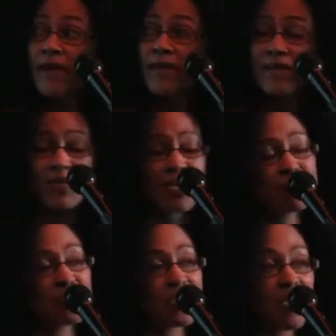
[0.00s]
And even
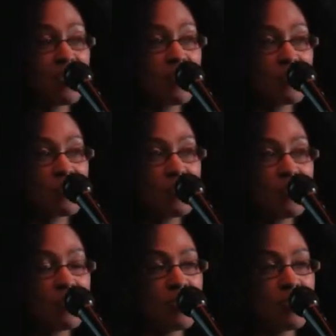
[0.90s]
coming to Canada to,
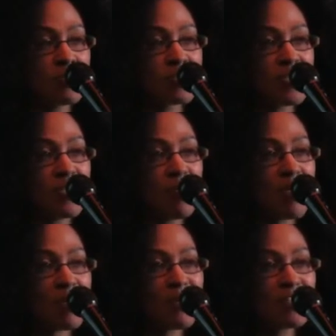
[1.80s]
you know, study at
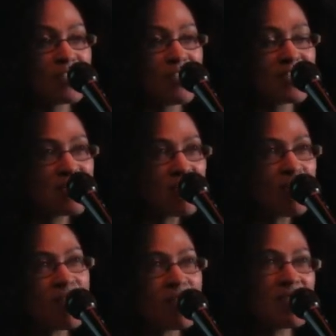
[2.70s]
McMaster, I
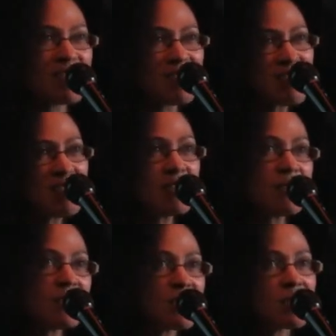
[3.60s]
still felt like,
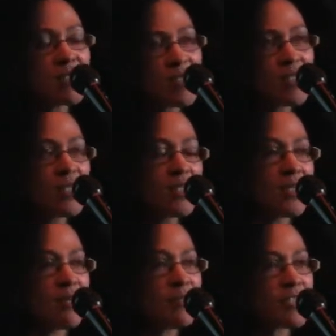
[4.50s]

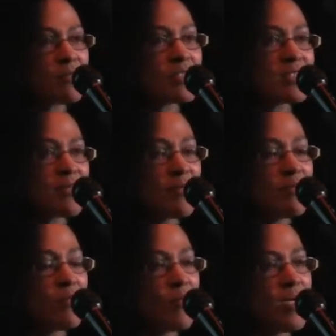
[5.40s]
I wish there was
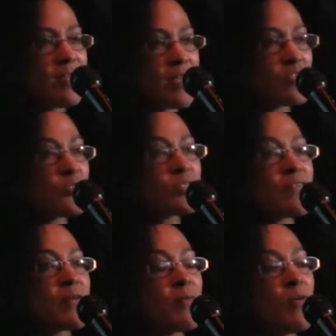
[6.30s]
some way that I could do
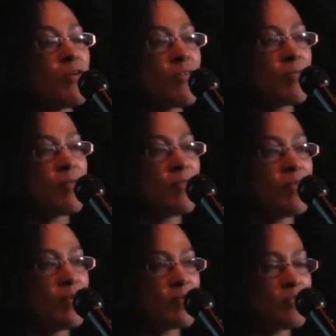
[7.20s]
something more,
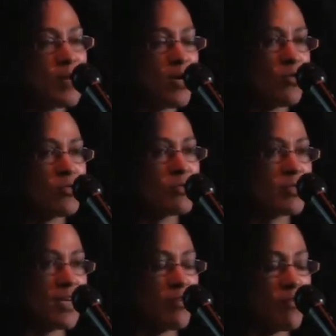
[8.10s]
you know, do my
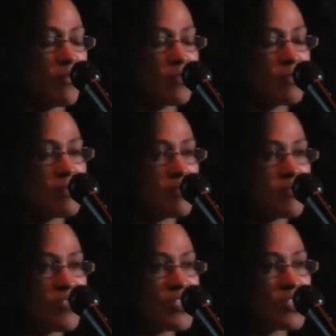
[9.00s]
own kind
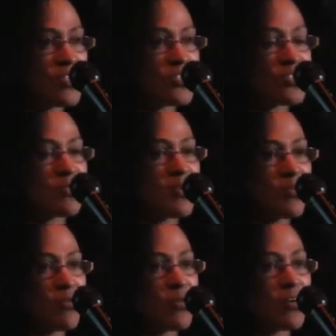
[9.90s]
of research and my
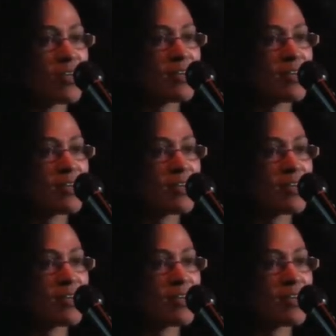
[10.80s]
own work.